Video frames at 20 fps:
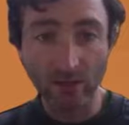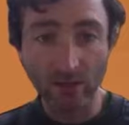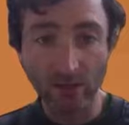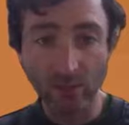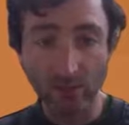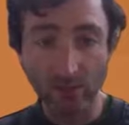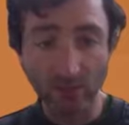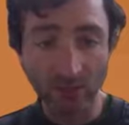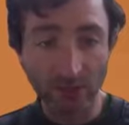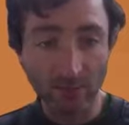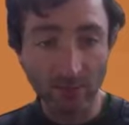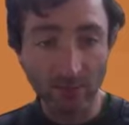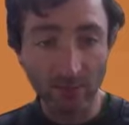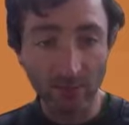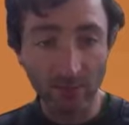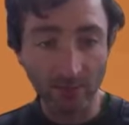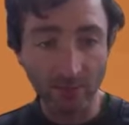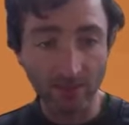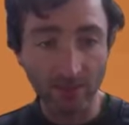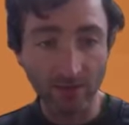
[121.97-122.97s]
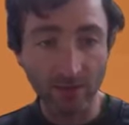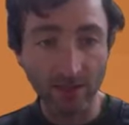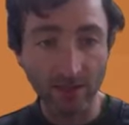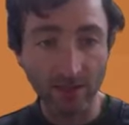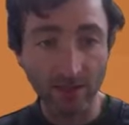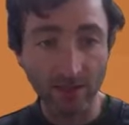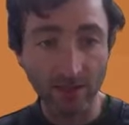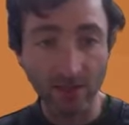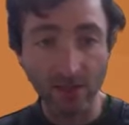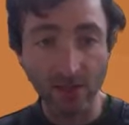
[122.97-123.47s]
normally skip stuff
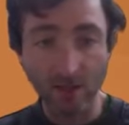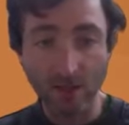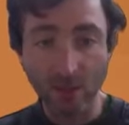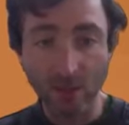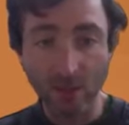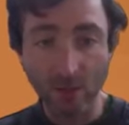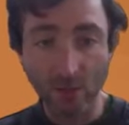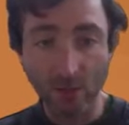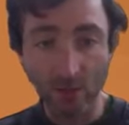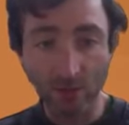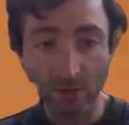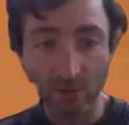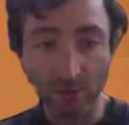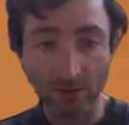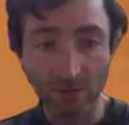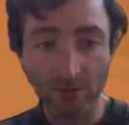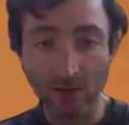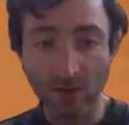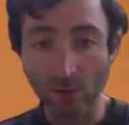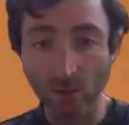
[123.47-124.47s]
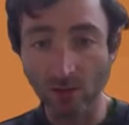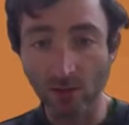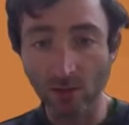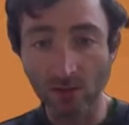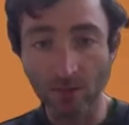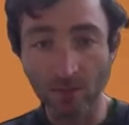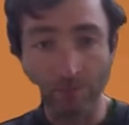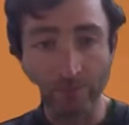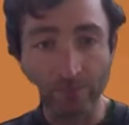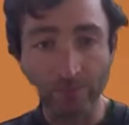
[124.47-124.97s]
like this. Some user personas.
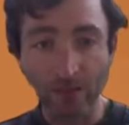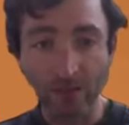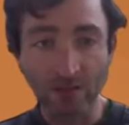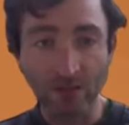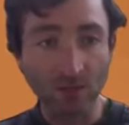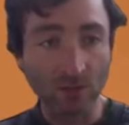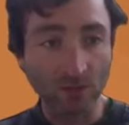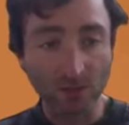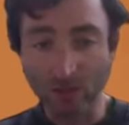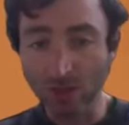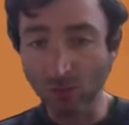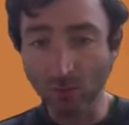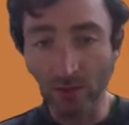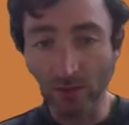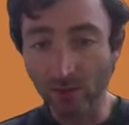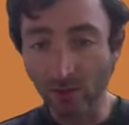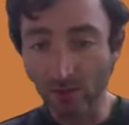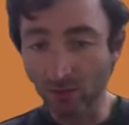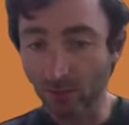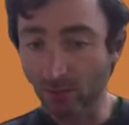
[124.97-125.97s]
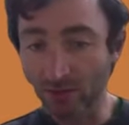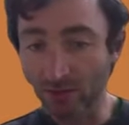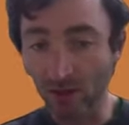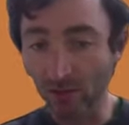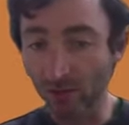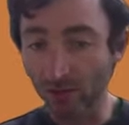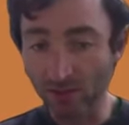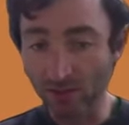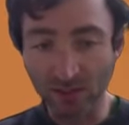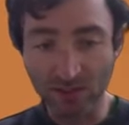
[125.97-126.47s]
So there's a couple of user
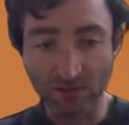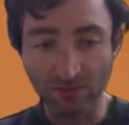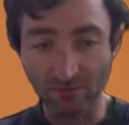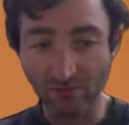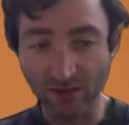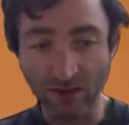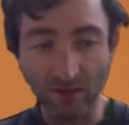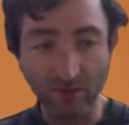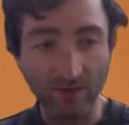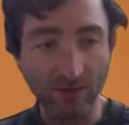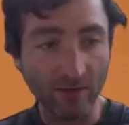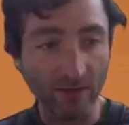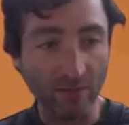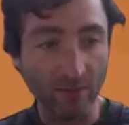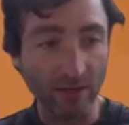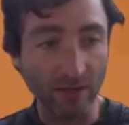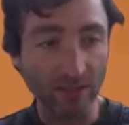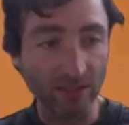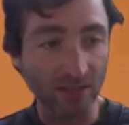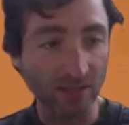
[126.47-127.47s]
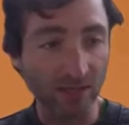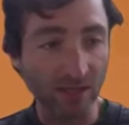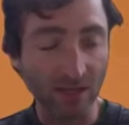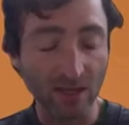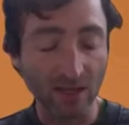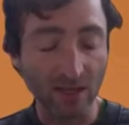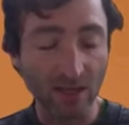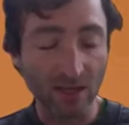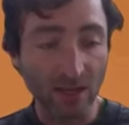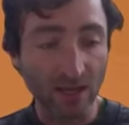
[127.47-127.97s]
personas. These are very, very basic.
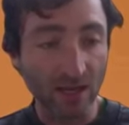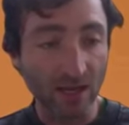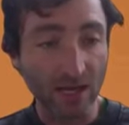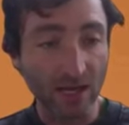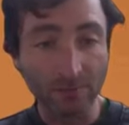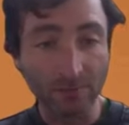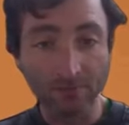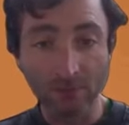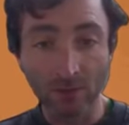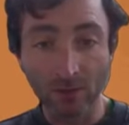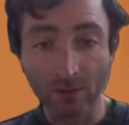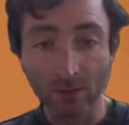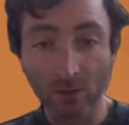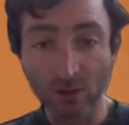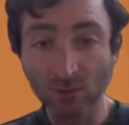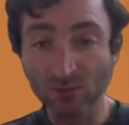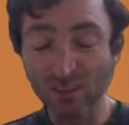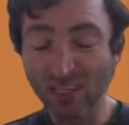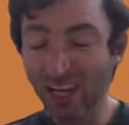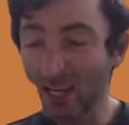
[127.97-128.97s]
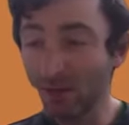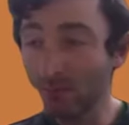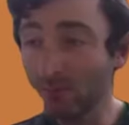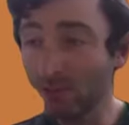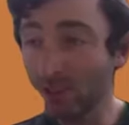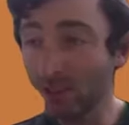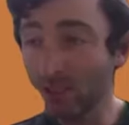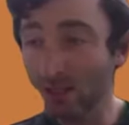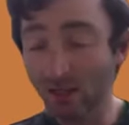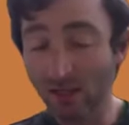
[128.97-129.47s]
Uh,
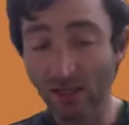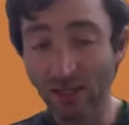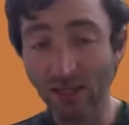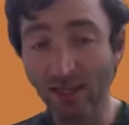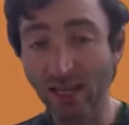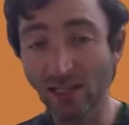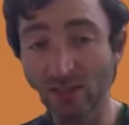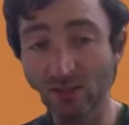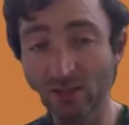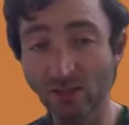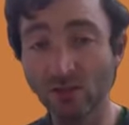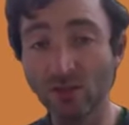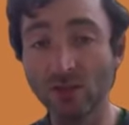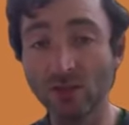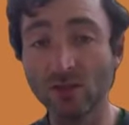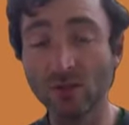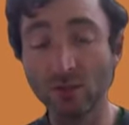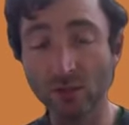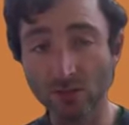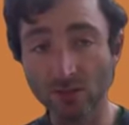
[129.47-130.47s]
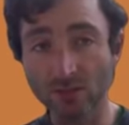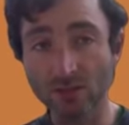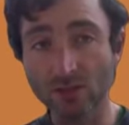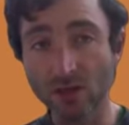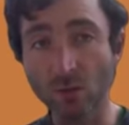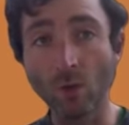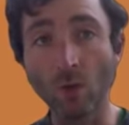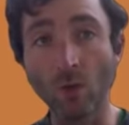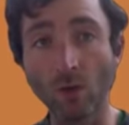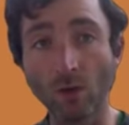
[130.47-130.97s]
sometimes in a, in a case study, you don't need to
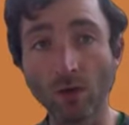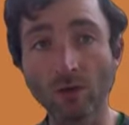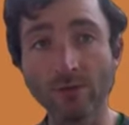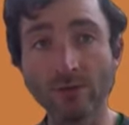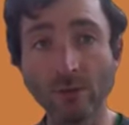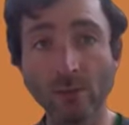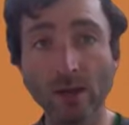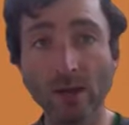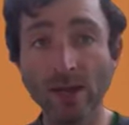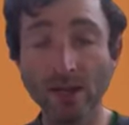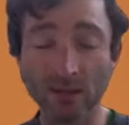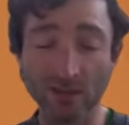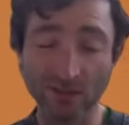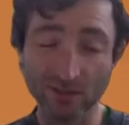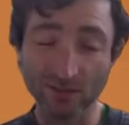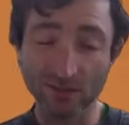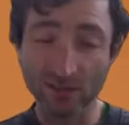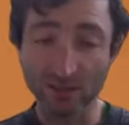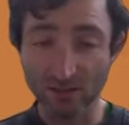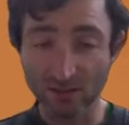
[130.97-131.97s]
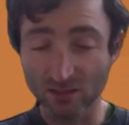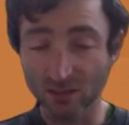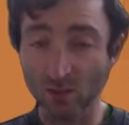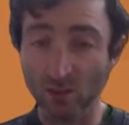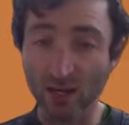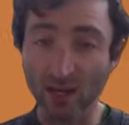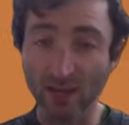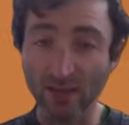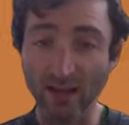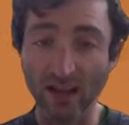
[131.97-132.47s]
show all of your work. You just need to
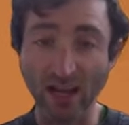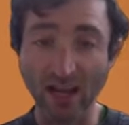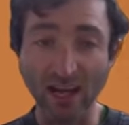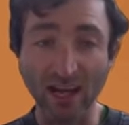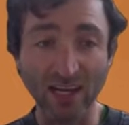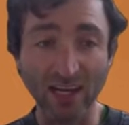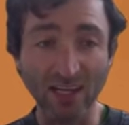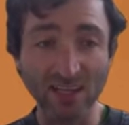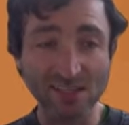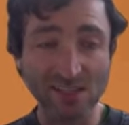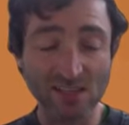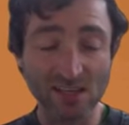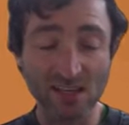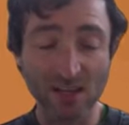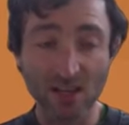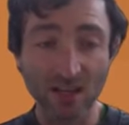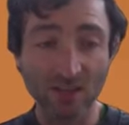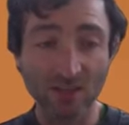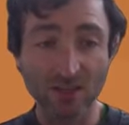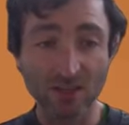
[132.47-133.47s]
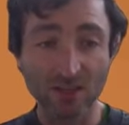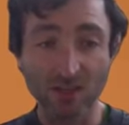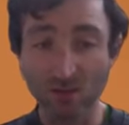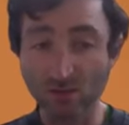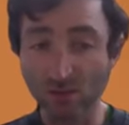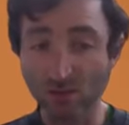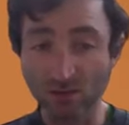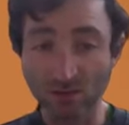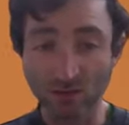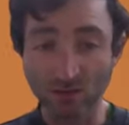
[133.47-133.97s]
show kind of highlights.
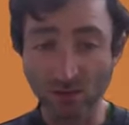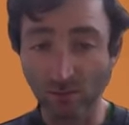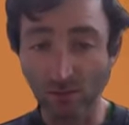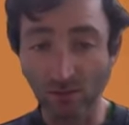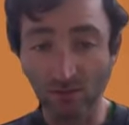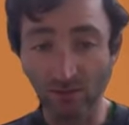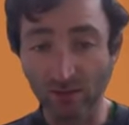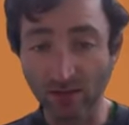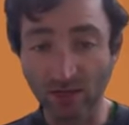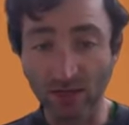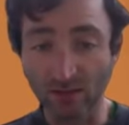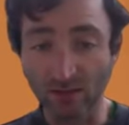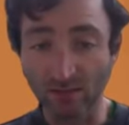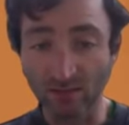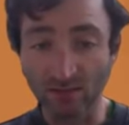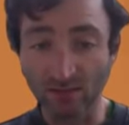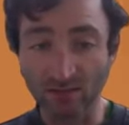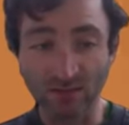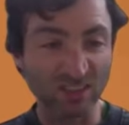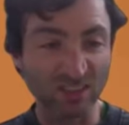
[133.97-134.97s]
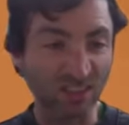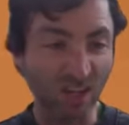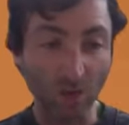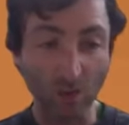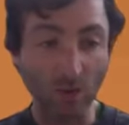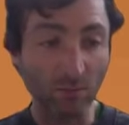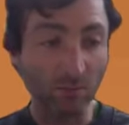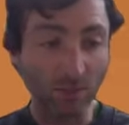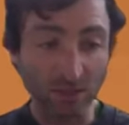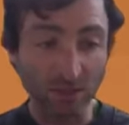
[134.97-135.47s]
So there's a couple of, uh, there's, there's
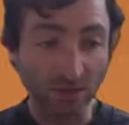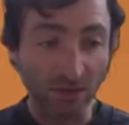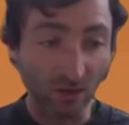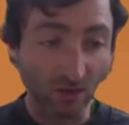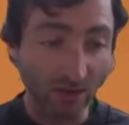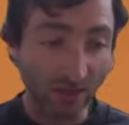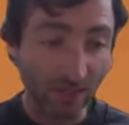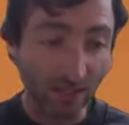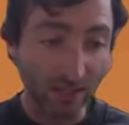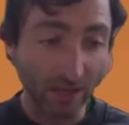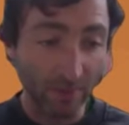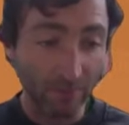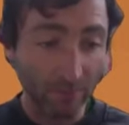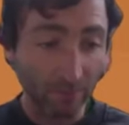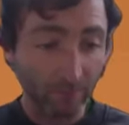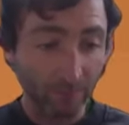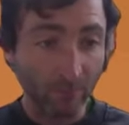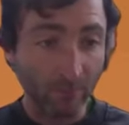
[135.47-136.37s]
no images on here,